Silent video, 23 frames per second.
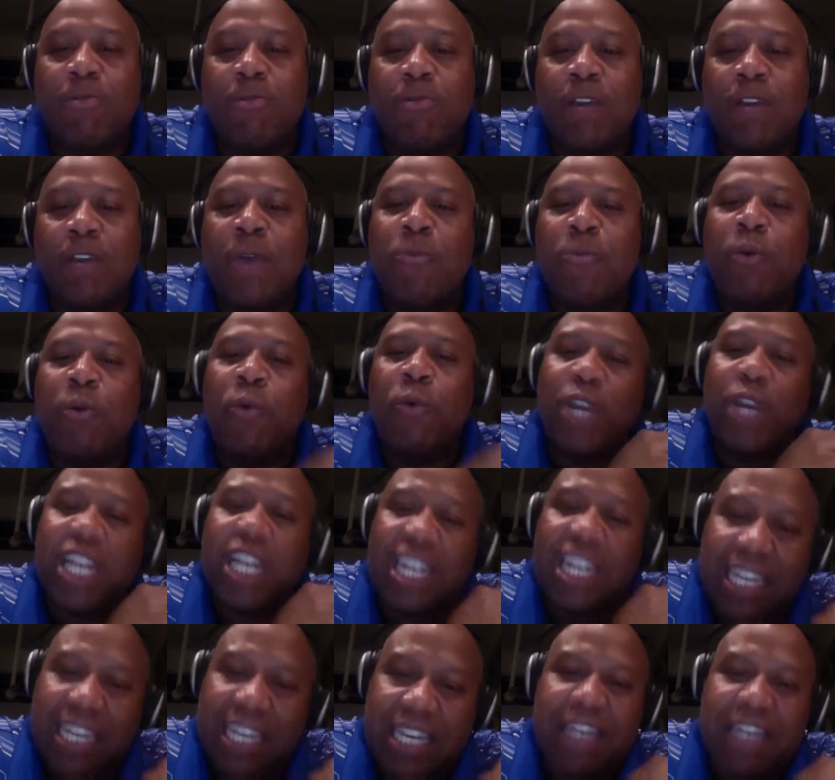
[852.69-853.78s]
When we
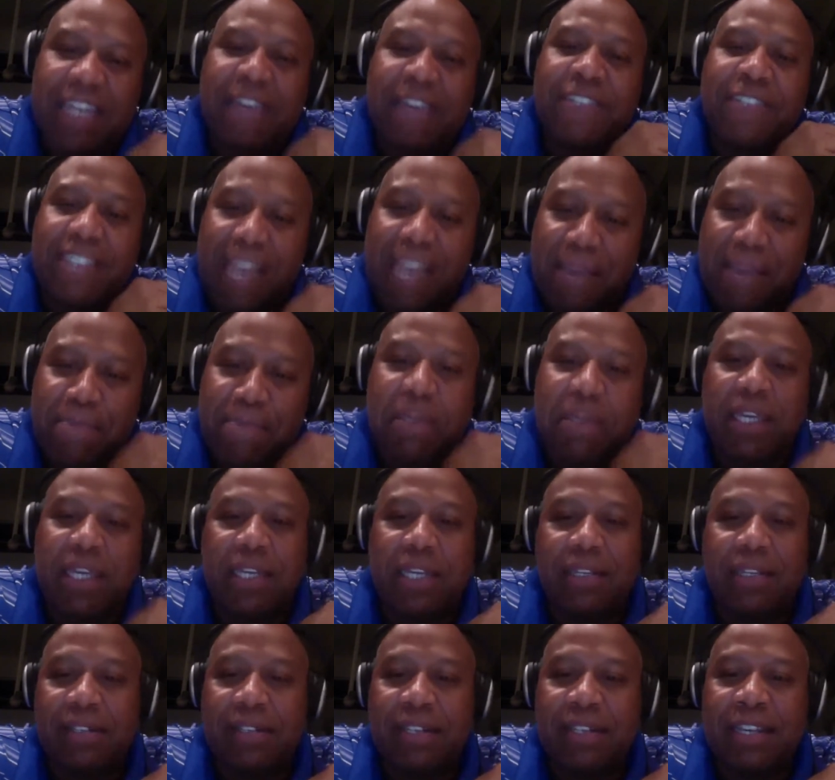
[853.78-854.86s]
leave St. Pete
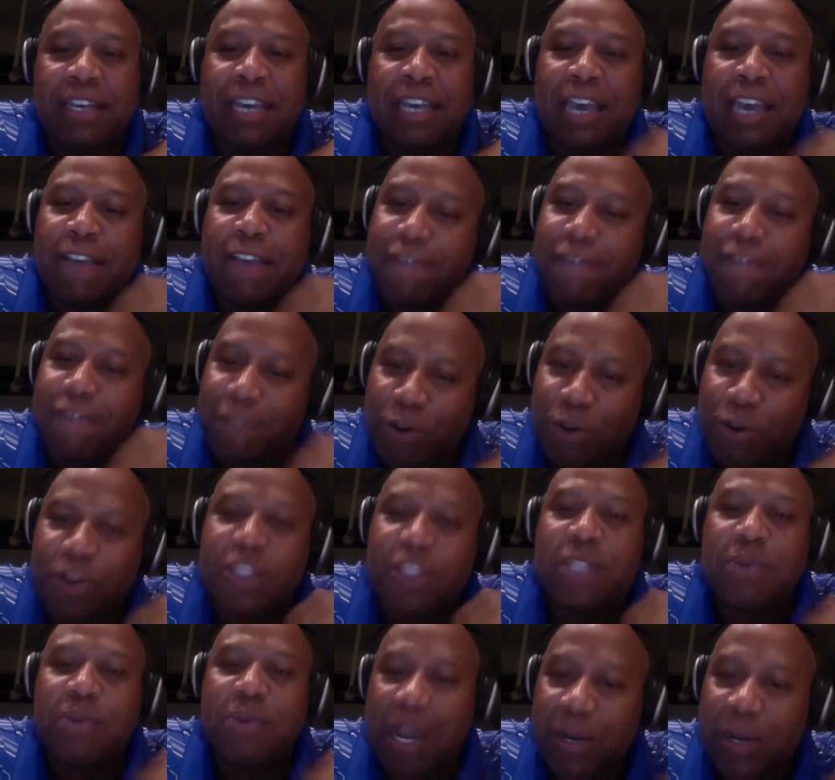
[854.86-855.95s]
and Full
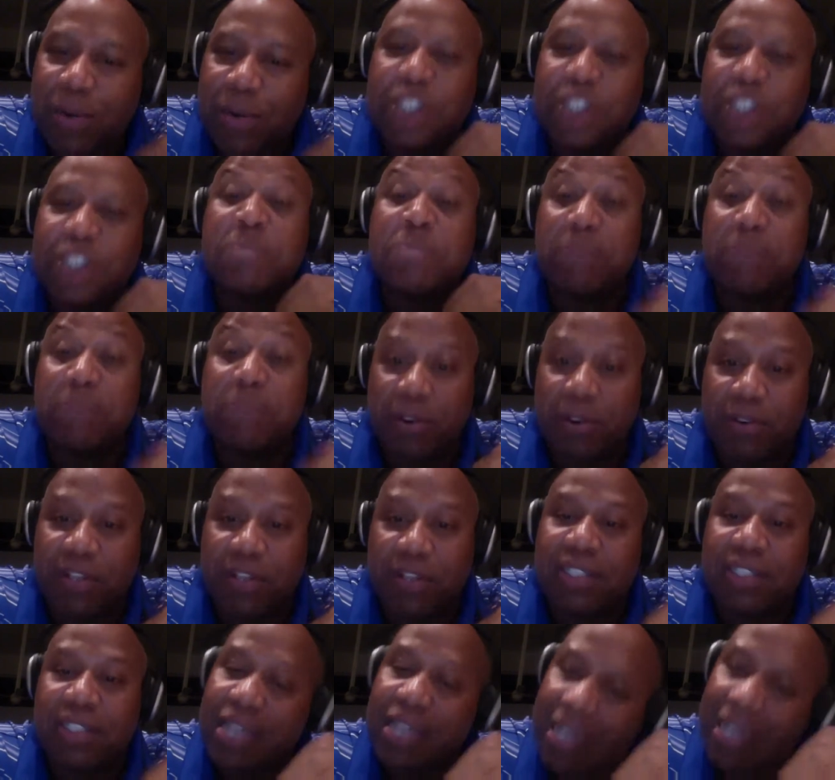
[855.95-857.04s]
Throttle Experience,
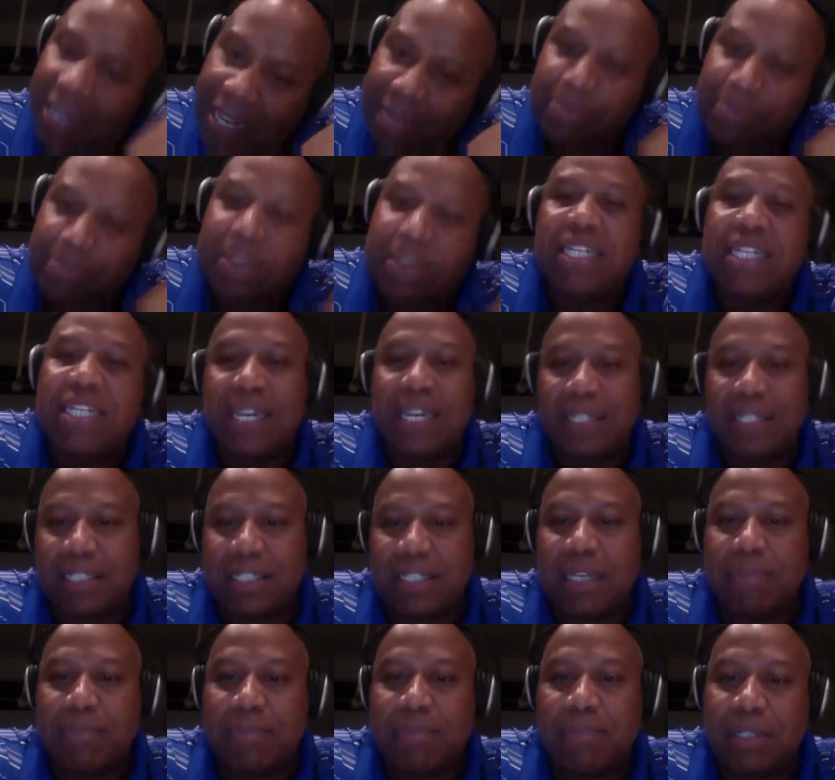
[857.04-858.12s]
let me tell you
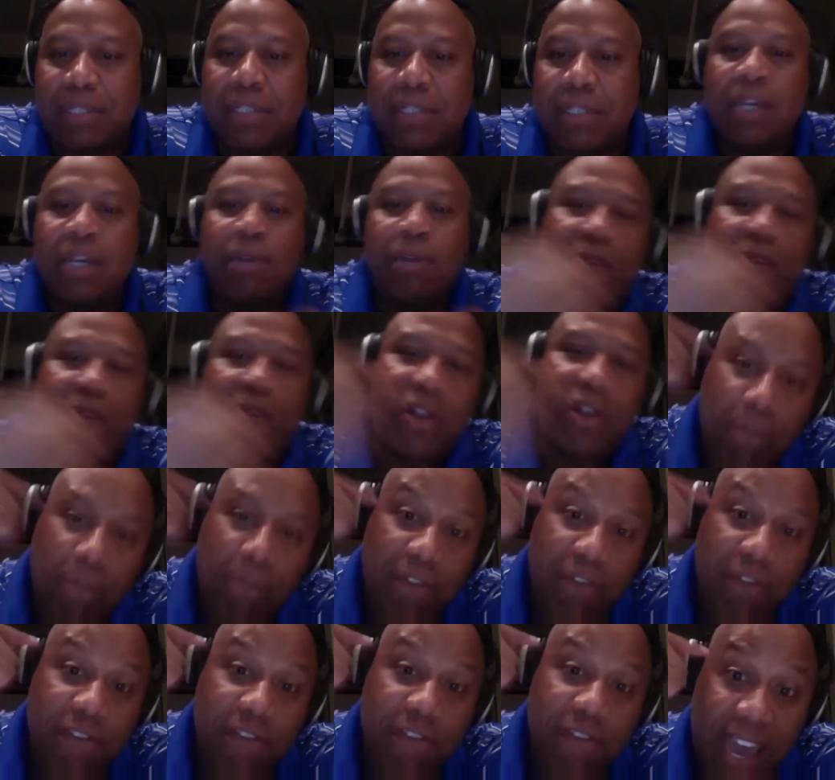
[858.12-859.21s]
something. We're going to be
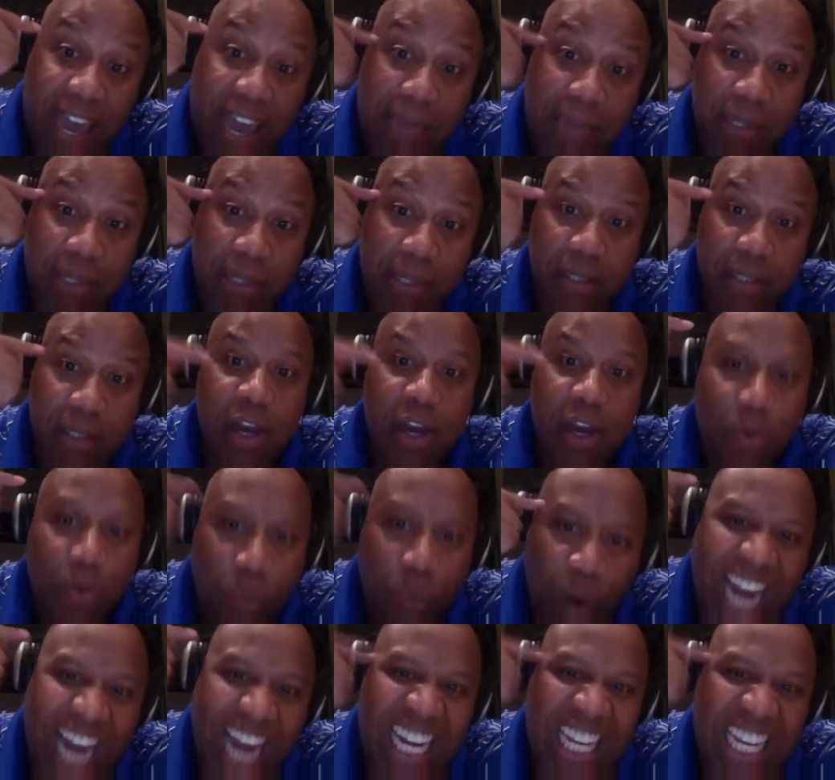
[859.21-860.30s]
family right
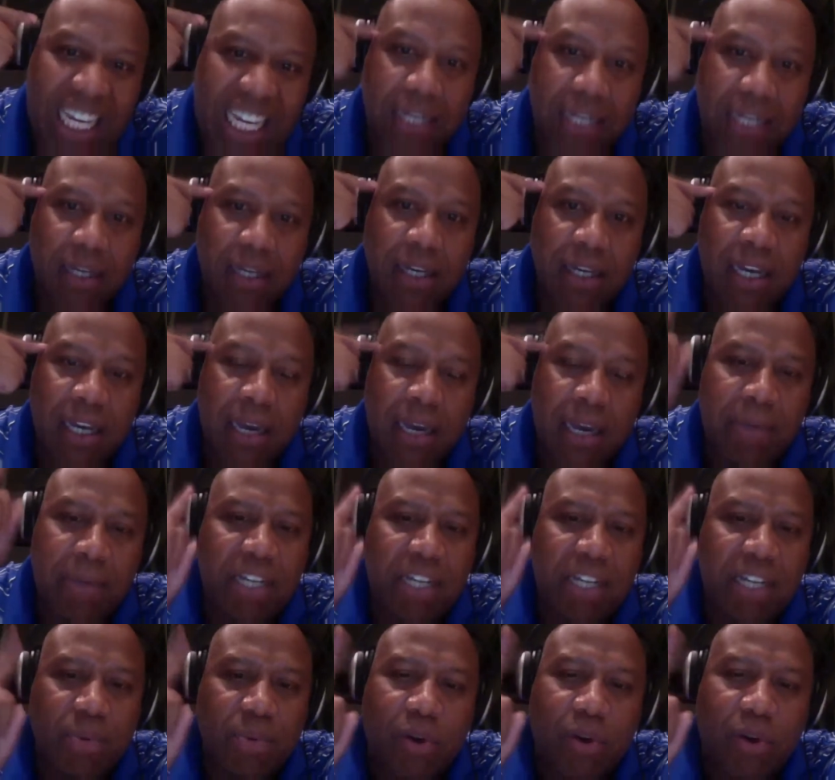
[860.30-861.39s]
here, because we're
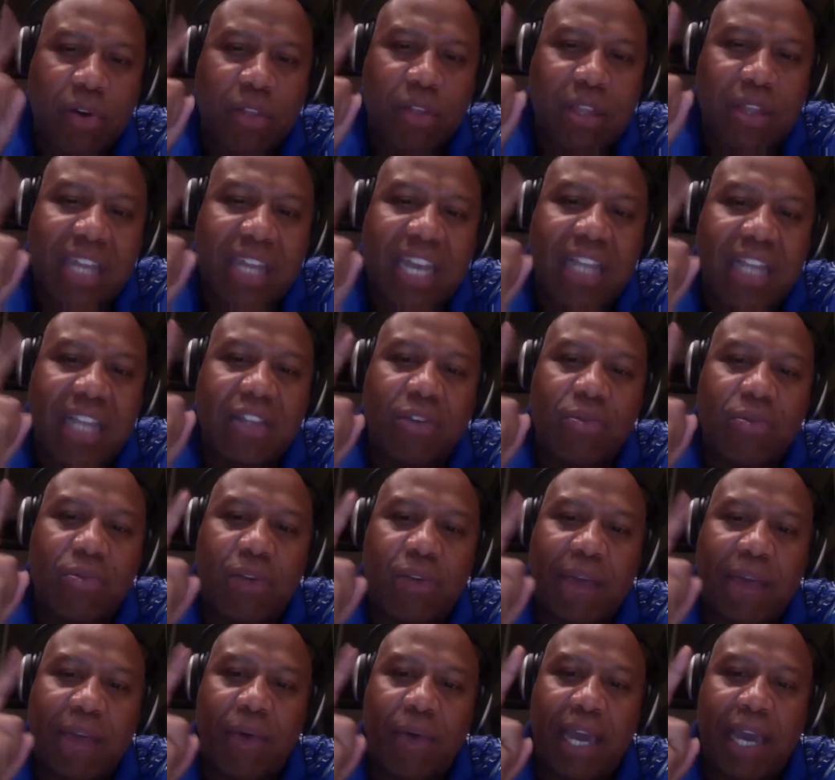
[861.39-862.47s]
going to think the right
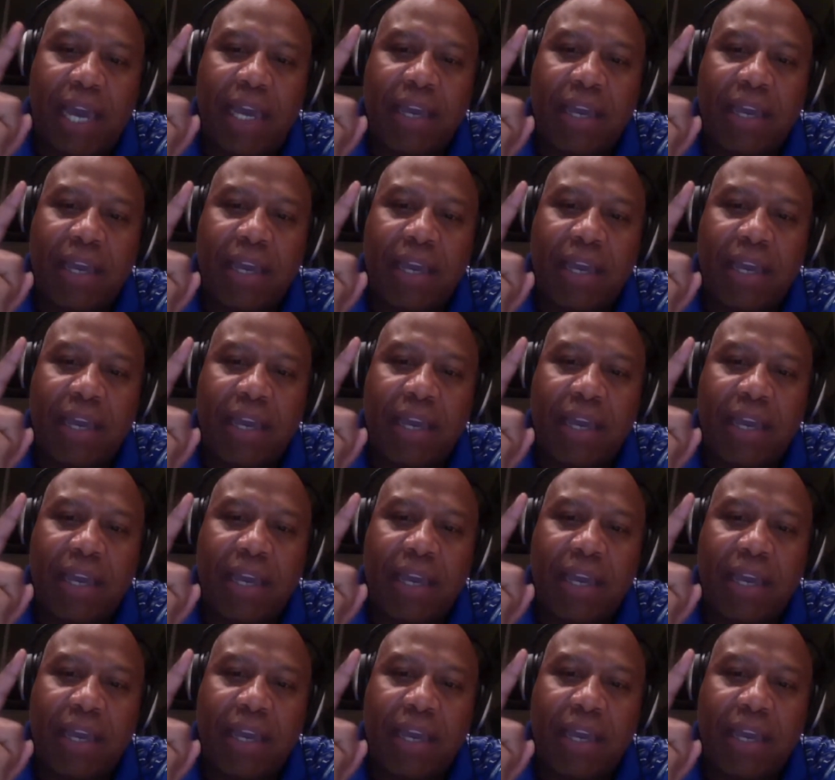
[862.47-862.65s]
way.